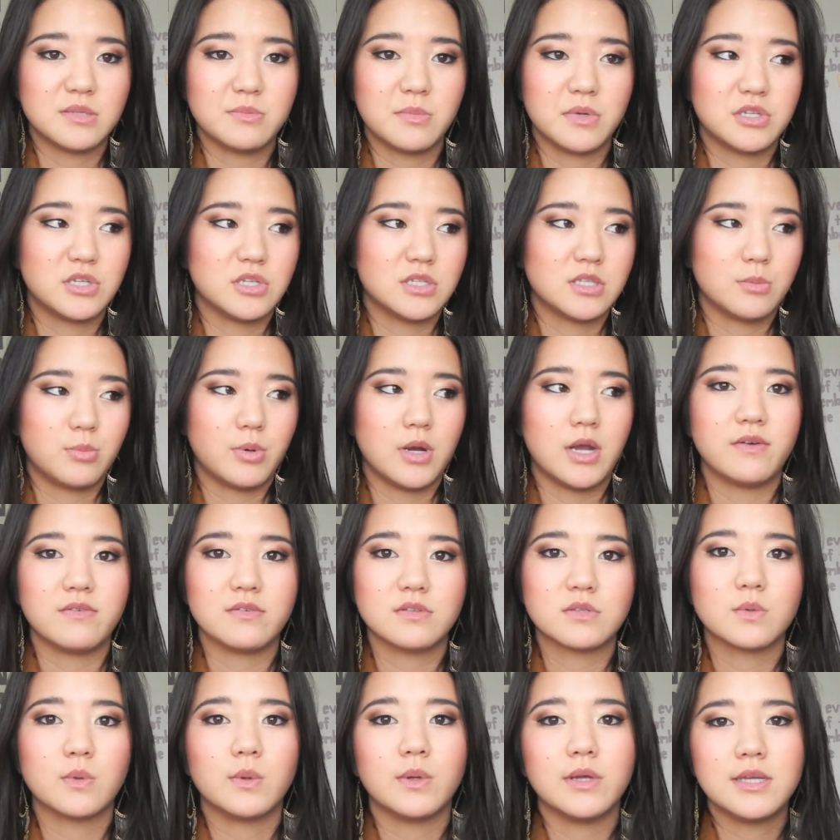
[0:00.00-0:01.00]
as much as a
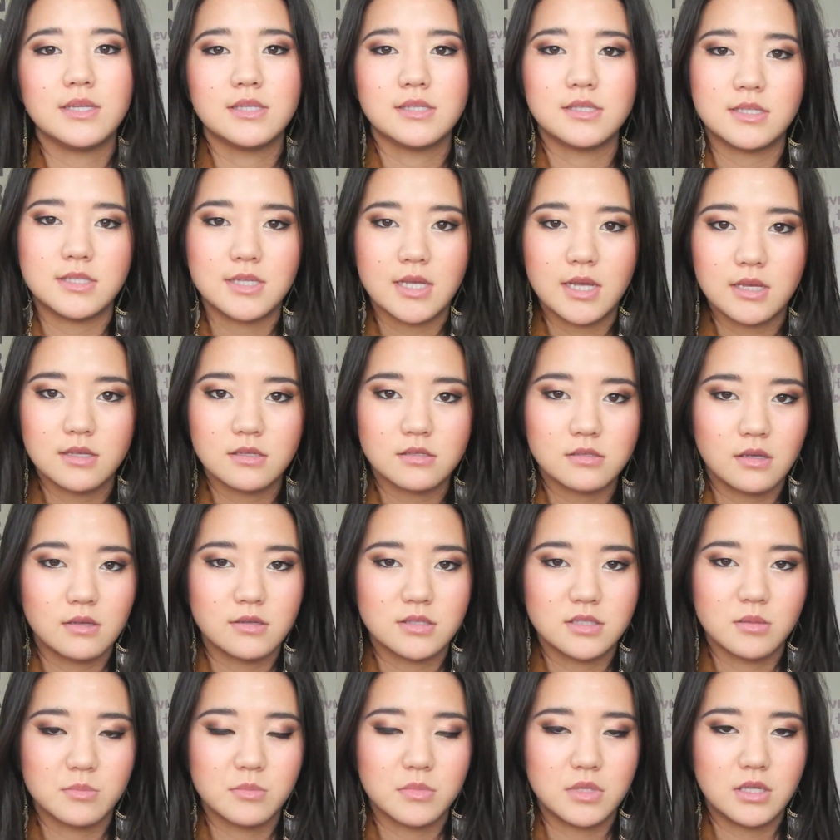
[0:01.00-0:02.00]
private school in-state. So
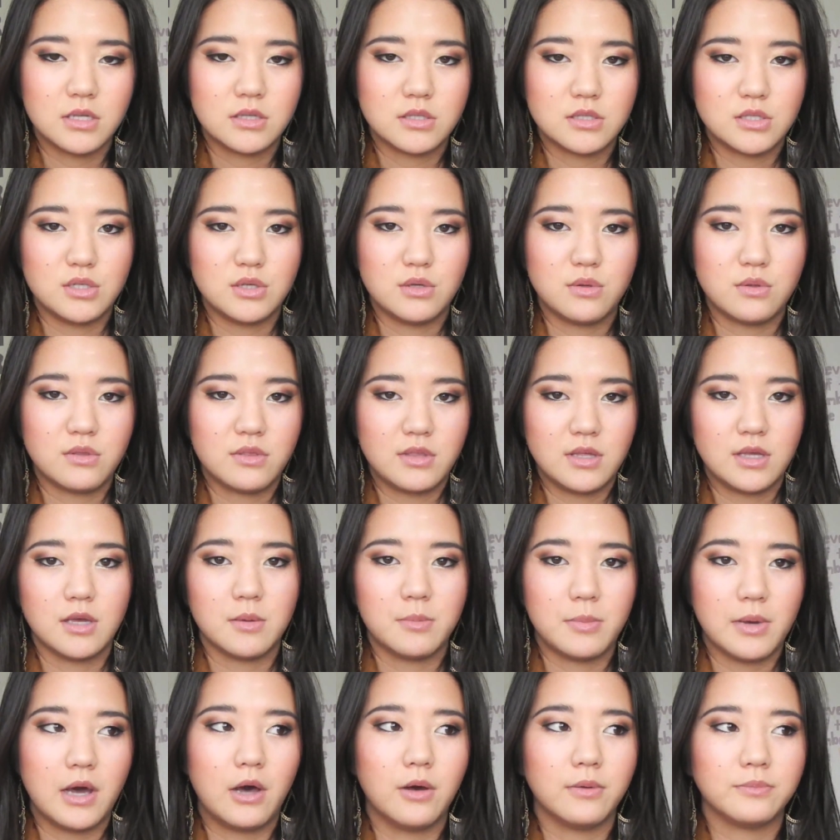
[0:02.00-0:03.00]
that's something to think
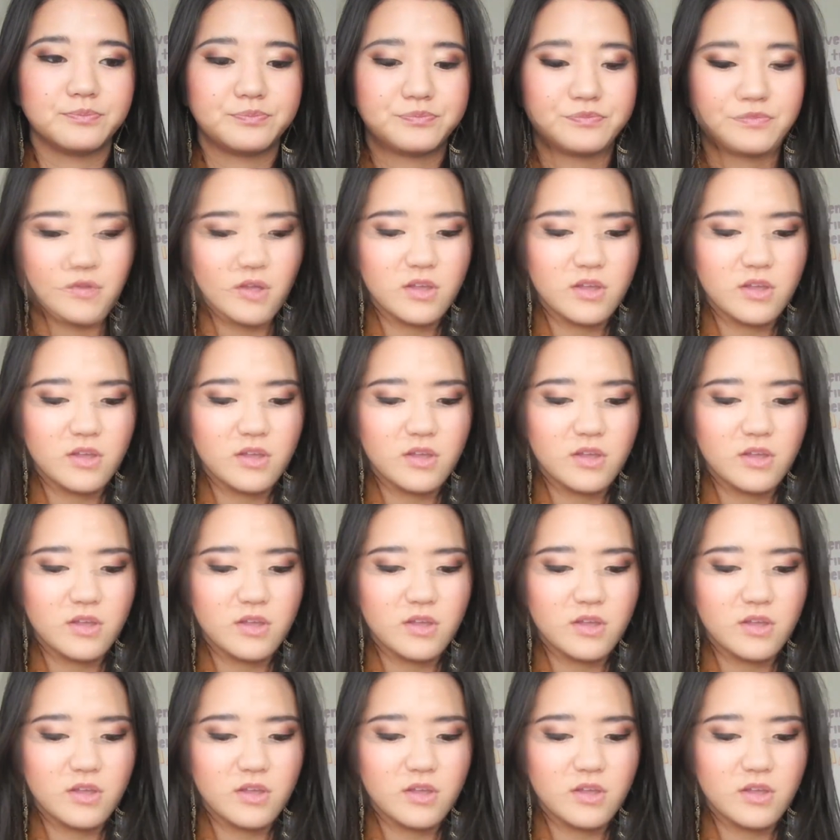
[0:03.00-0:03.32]
about.